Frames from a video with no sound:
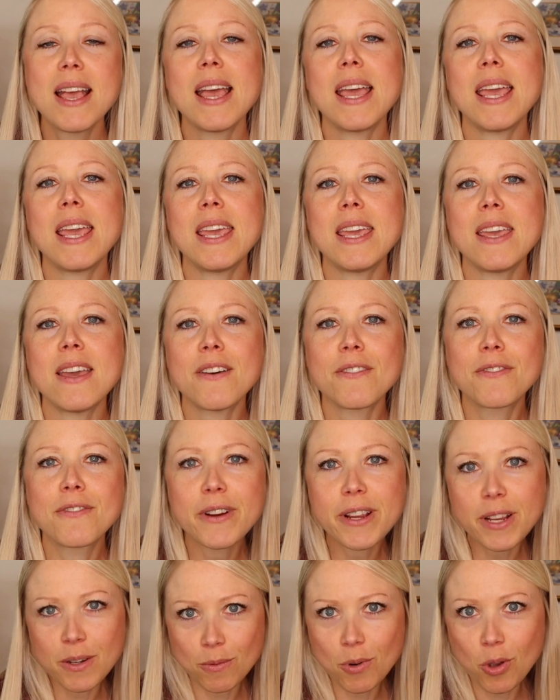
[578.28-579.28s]
a
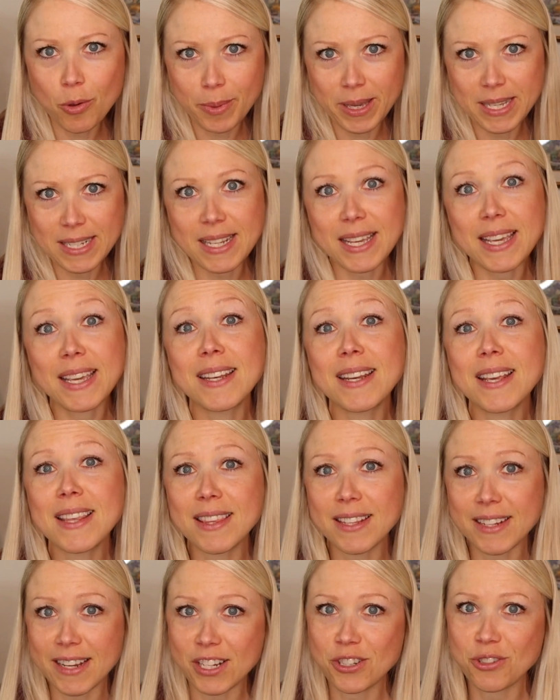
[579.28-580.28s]
free enrollment in
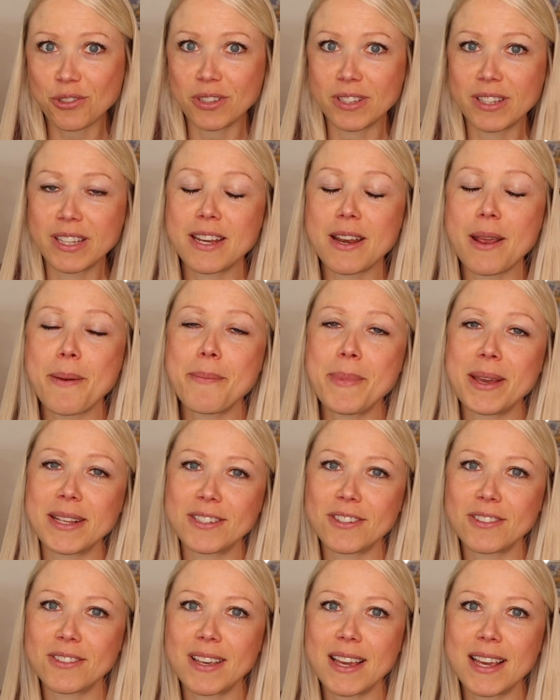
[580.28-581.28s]
the Naturally Lean
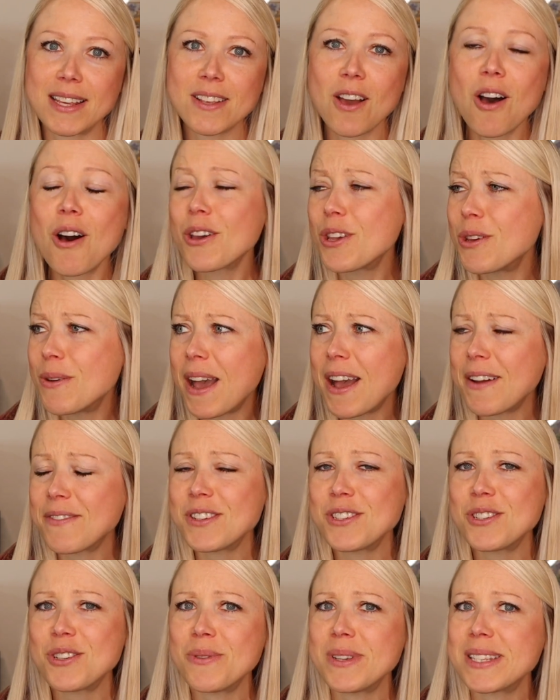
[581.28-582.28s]
Masterclass. All you have
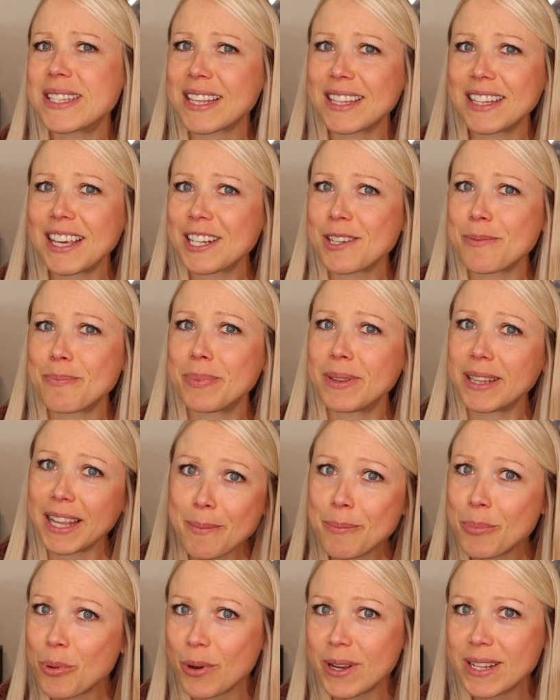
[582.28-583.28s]
to do is collect
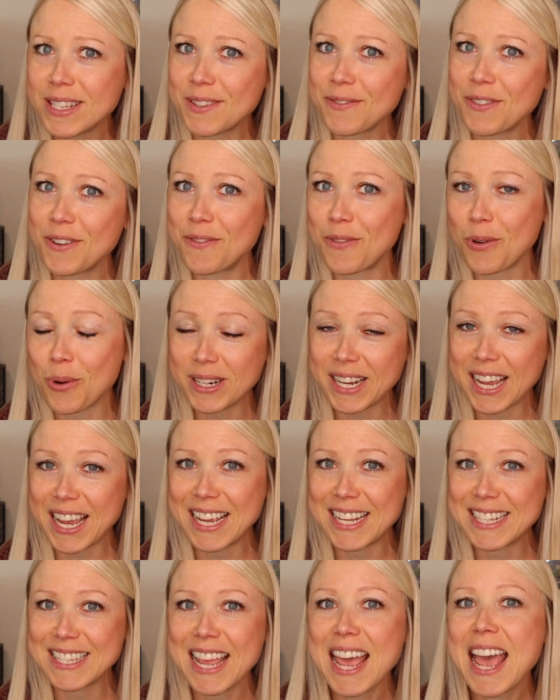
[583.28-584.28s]
plant points for 4
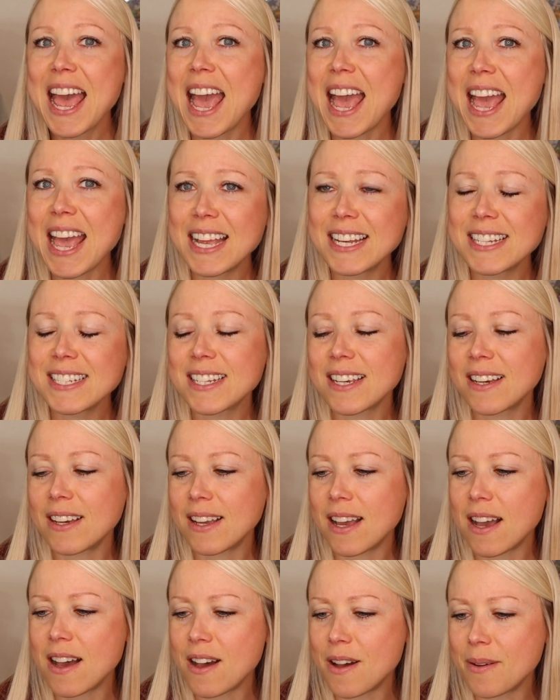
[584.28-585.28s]
days and
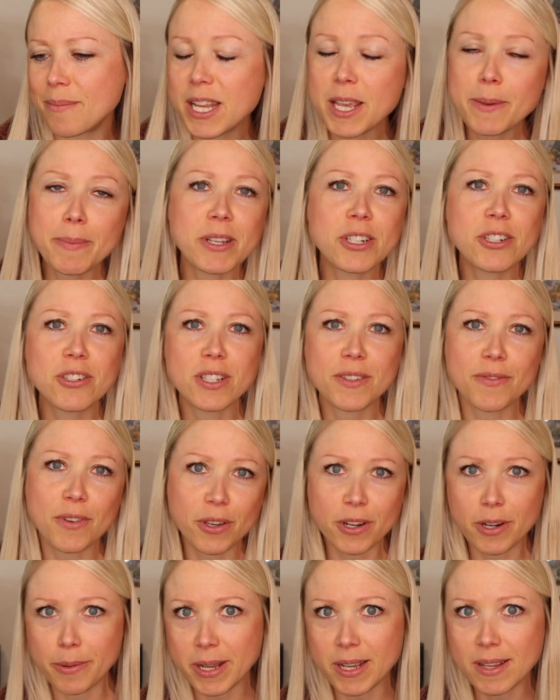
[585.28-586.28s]
take pictures of
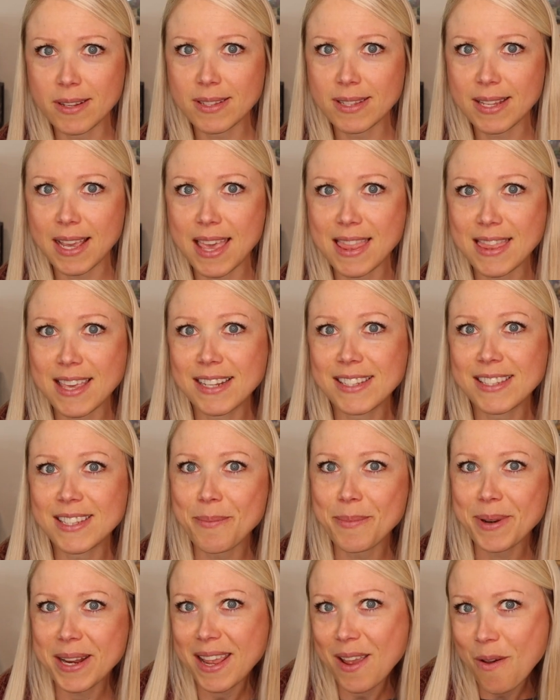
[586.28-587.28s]
all your meals, and then
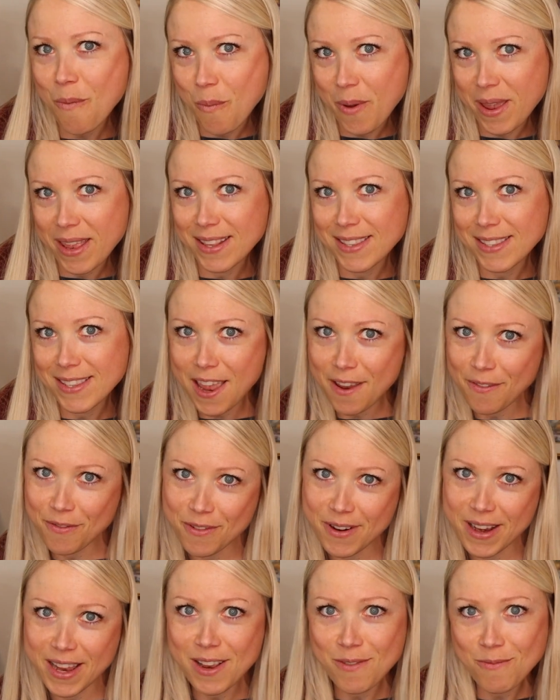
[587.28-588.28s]
somebody wins a
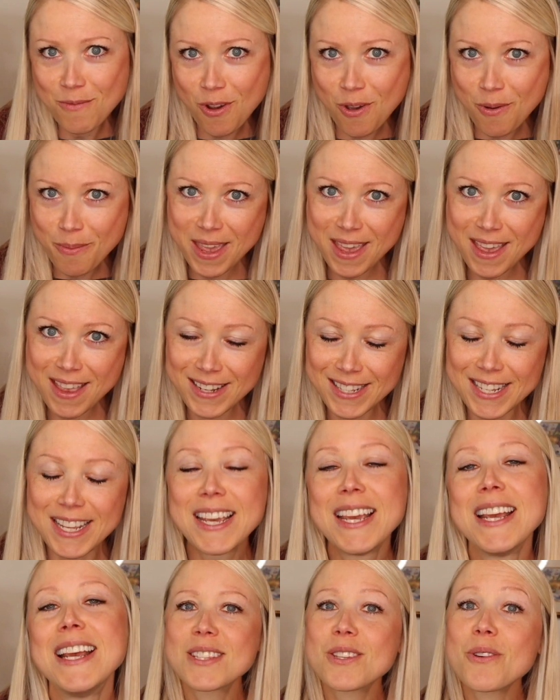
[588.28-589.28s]
free enrollment.
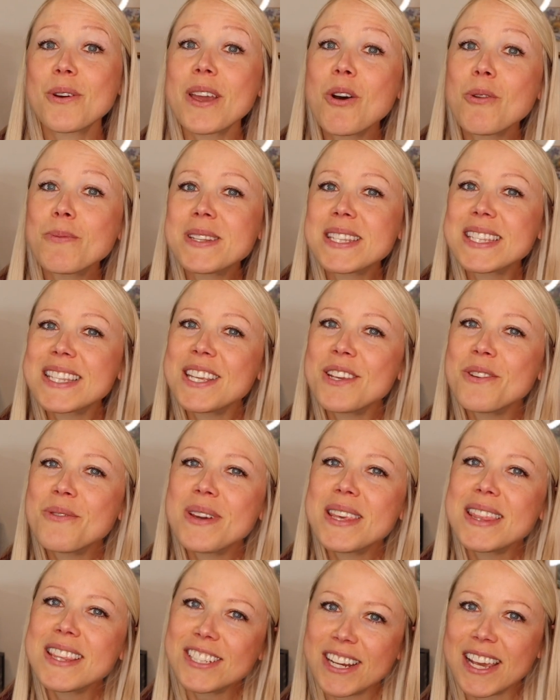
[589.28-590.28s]
So I hope to see you
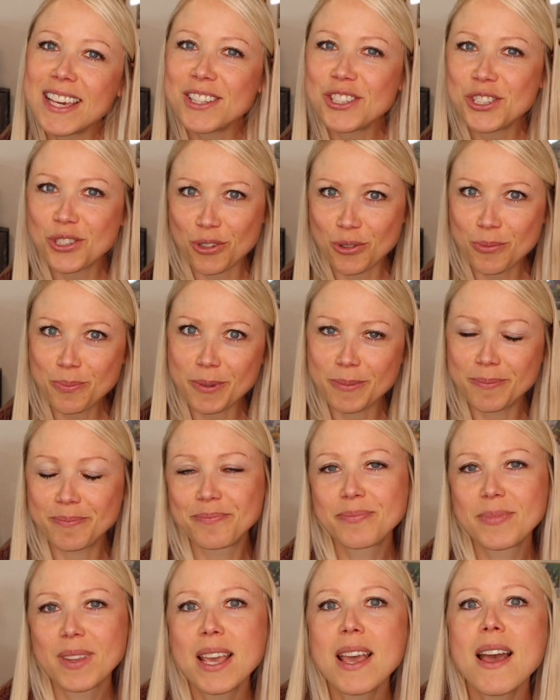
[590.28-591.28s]
in the challenge group.
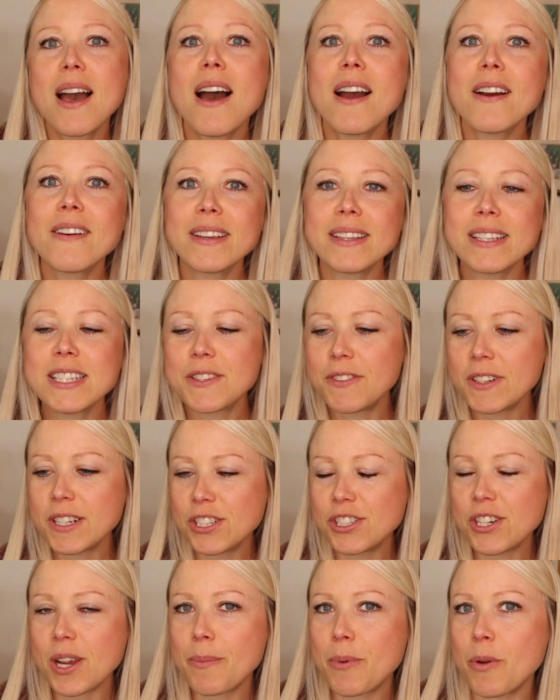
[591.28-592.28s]
All right, let's
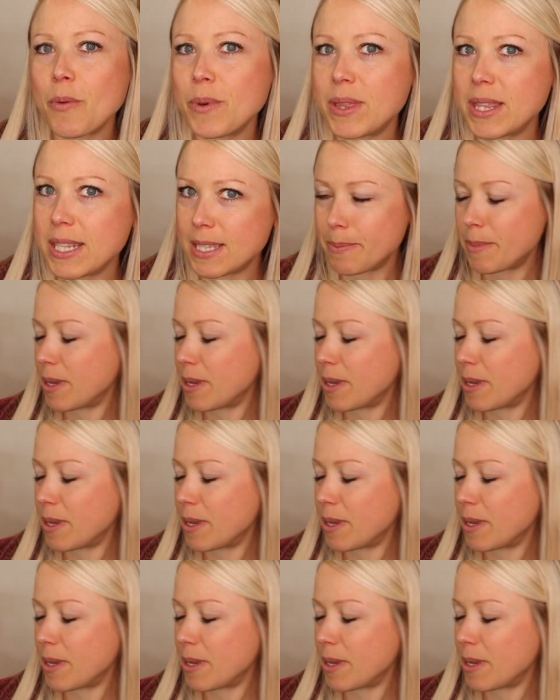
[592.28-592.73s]
finish up with this